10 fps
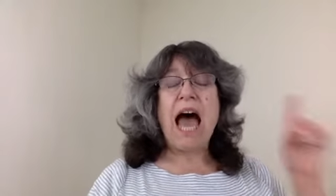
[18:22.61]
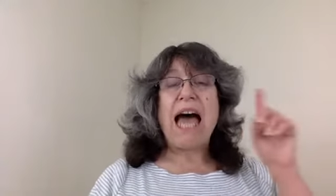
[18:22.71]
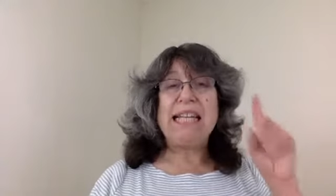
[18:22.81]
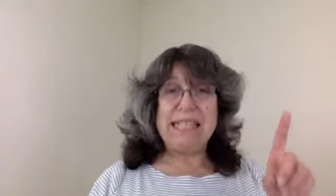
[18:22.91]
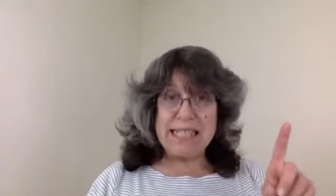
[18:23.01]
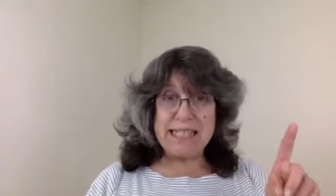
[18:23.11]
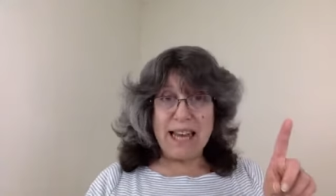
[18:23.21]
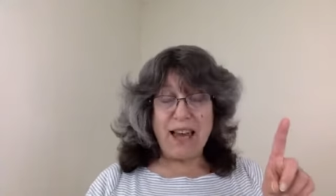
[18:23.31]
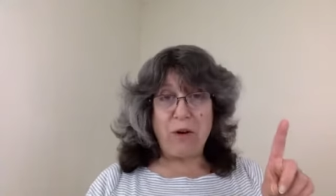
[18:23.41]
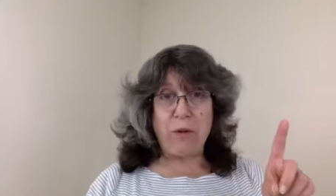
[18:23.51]
I did,
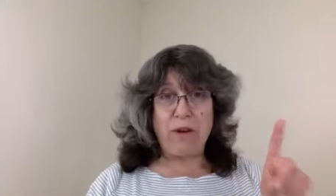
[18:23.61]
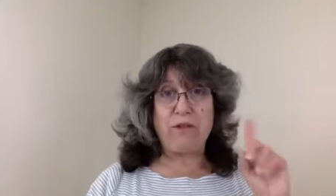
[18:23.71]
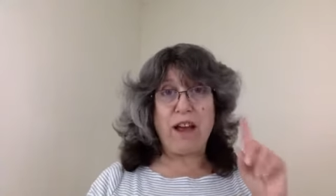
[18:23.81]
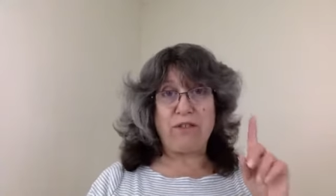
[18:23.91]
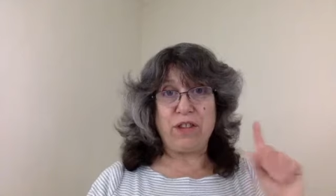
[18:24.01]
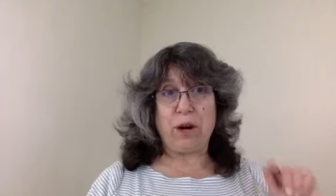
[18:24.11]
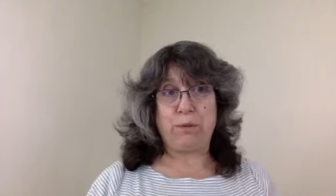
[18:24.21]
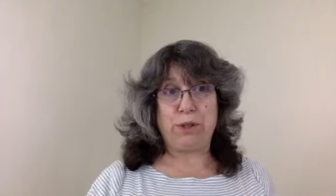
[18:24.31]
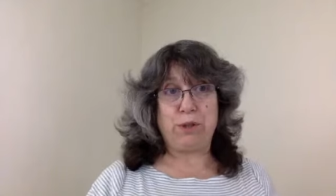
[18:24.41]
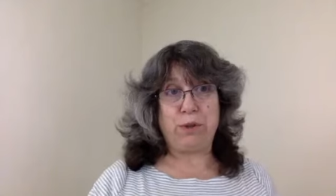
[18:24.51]
however, have the
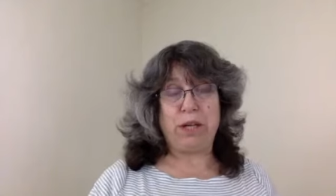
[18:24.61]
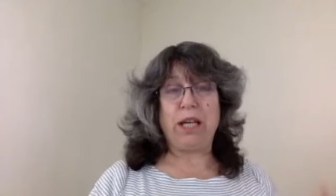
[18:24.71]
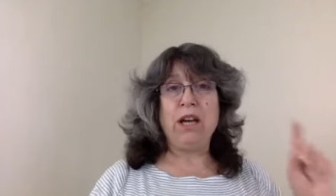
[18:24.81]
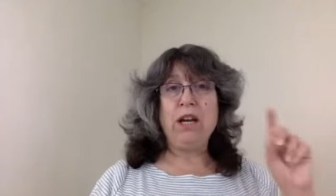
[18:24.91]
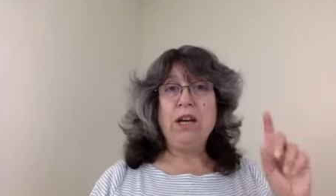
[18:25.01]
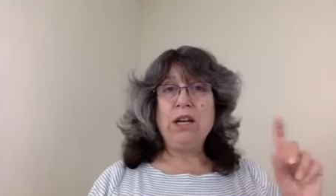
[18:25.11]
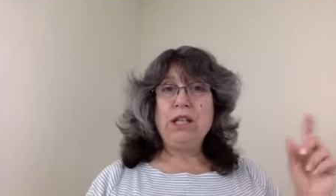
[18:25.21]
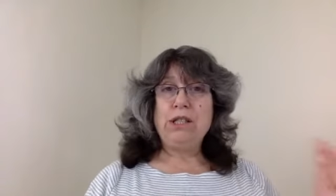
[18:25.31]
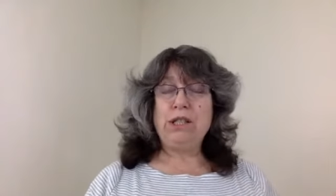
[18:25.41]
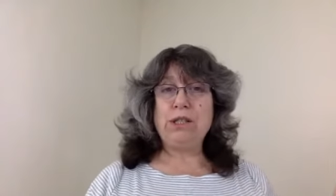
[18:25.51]
opportunity
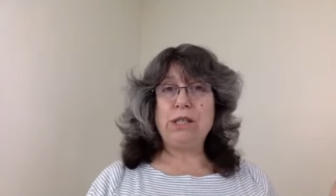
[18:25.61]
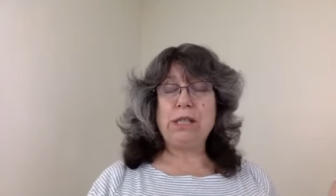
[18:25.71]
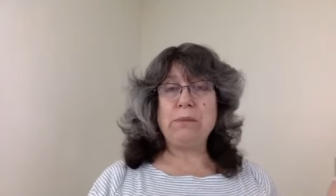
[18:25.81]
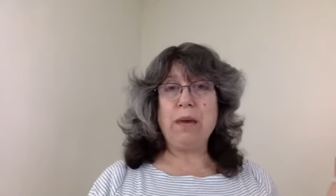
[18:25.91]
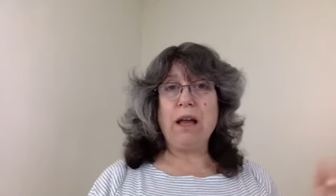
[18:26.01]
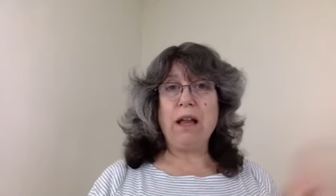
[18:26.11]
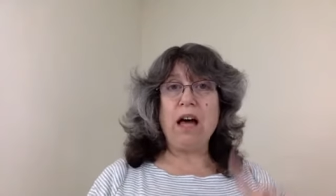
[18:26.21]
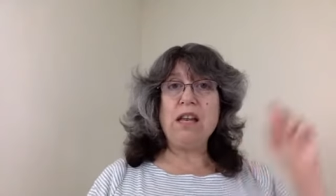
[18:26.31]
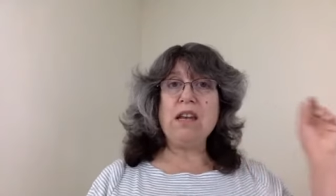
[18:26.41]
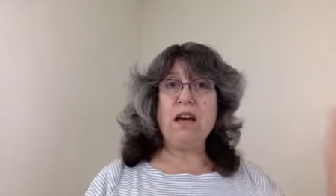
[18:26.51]
to smell
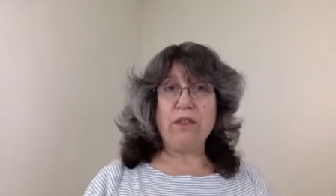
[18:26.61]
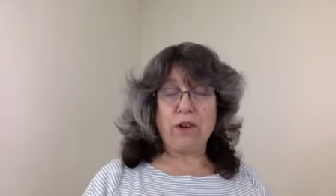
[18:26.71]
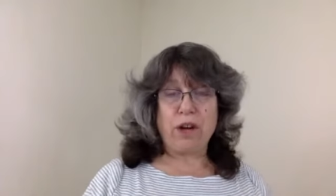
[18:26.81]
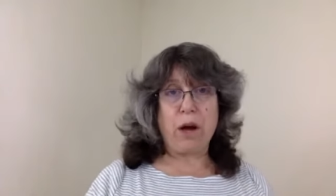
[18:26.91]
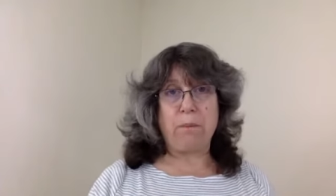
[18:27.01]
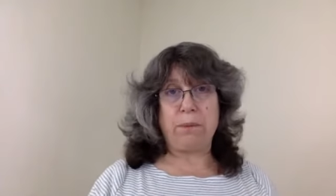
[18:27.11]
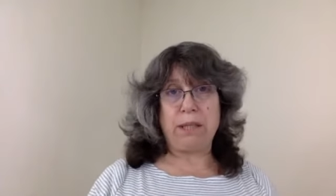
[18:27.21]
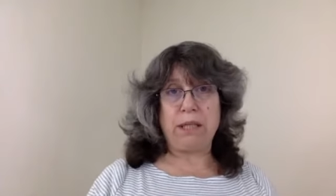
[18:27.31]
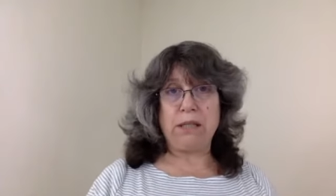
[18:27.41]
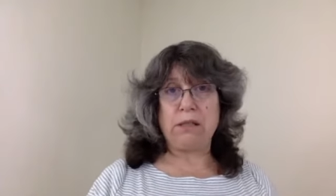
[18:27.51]
another
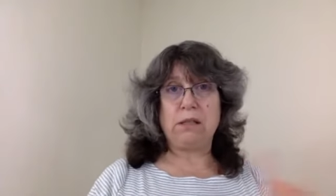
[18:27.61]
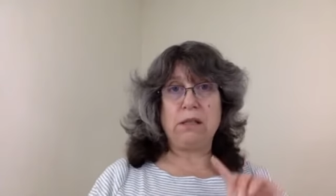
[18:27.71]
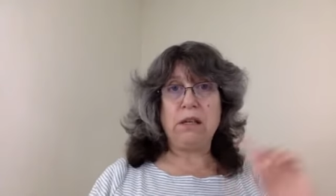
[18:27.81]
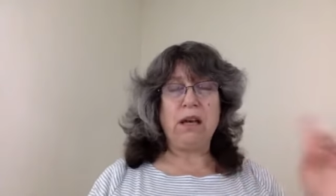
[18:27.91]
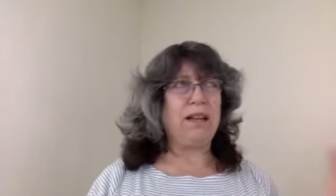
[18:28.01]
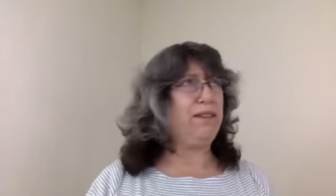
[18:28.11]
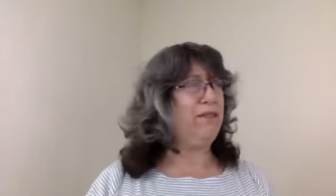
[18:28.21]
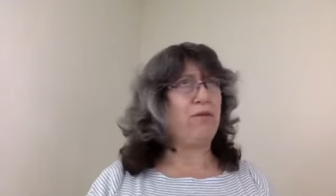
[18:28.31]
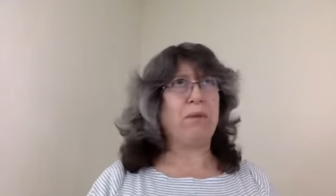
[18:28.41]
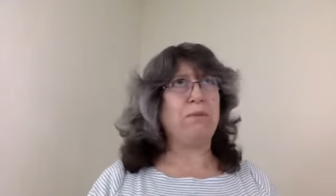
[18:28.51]
company's I don't
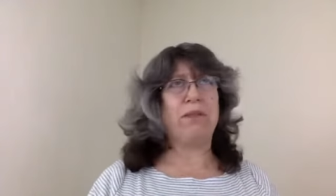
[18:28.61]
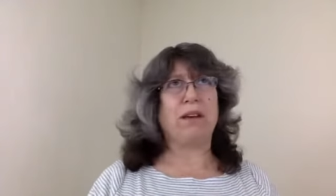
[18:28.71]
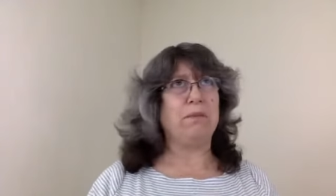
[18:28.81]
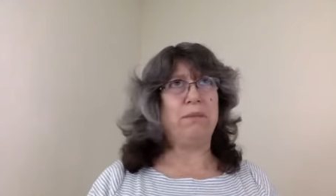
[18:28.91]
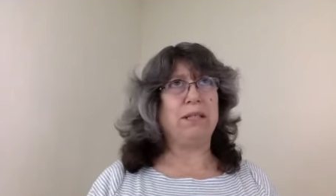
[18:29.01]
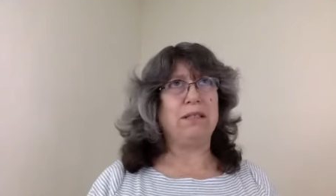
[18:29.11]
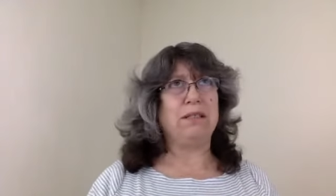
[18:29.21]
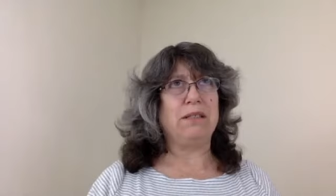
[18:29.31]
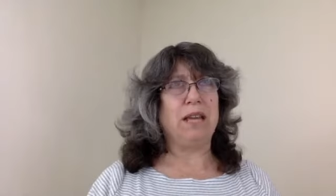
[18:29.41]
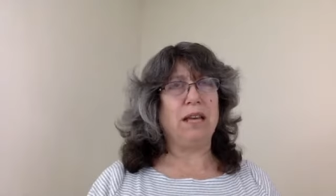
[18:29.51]
even remember the
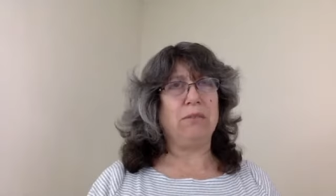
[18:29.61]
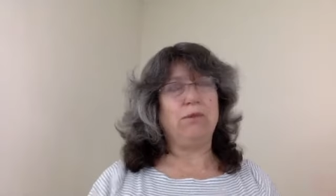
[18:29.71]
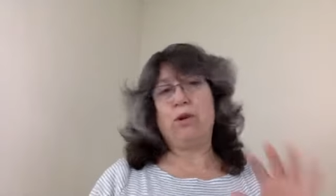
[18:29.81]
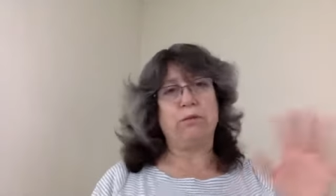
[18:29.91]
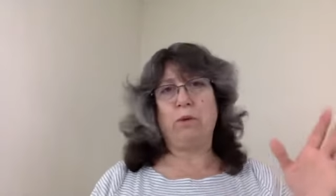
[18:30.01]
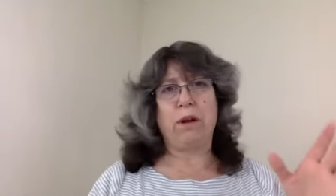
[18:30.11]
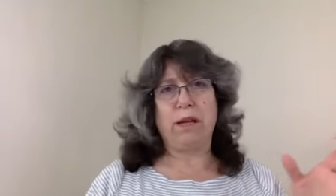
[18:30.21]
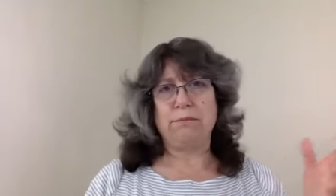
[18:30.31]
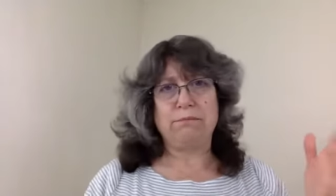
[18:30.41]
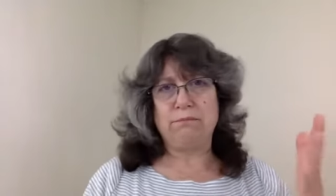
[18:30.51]
company's name, nor would
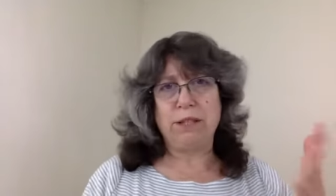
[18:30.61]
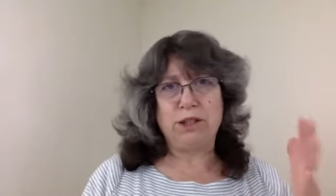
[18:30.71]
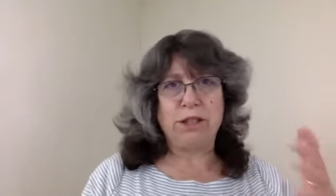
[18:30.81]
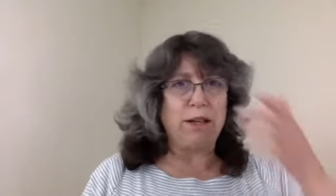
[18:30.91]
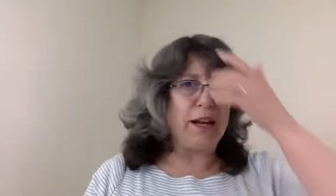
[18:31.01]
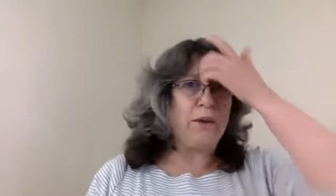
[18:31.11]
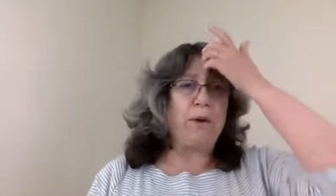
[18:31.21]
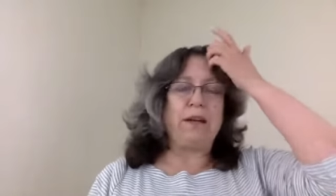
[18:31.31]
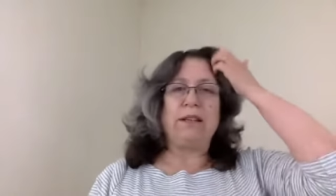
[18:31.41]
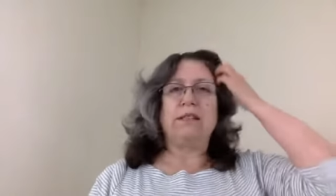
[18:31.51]
I mention it
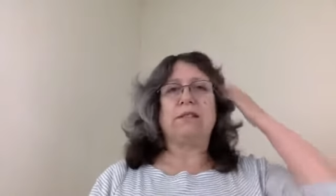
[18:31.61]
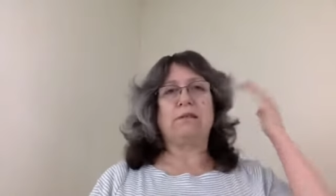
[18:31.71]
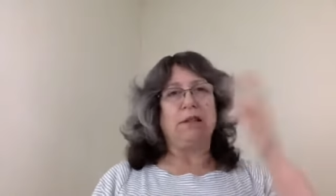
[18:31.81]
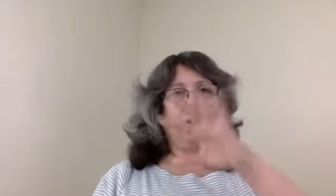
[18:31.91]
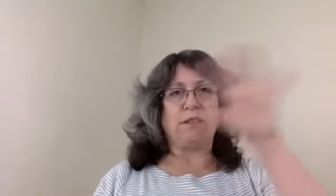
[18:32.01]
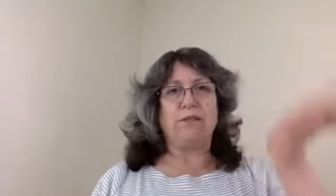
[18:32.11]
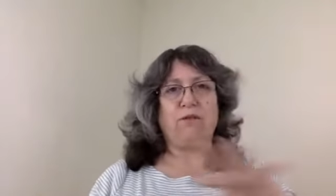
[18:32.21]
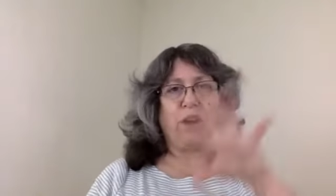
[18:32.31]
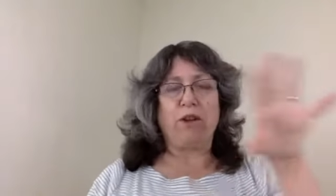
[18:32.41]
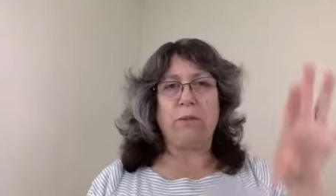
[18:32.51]
anyway in this in this
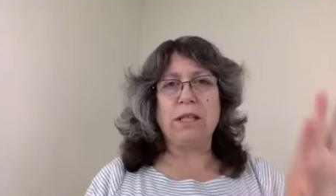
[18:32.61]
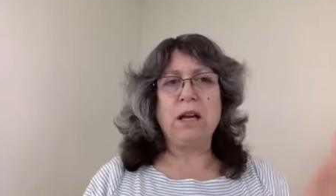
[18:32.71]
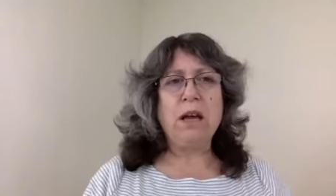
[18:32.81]
environment.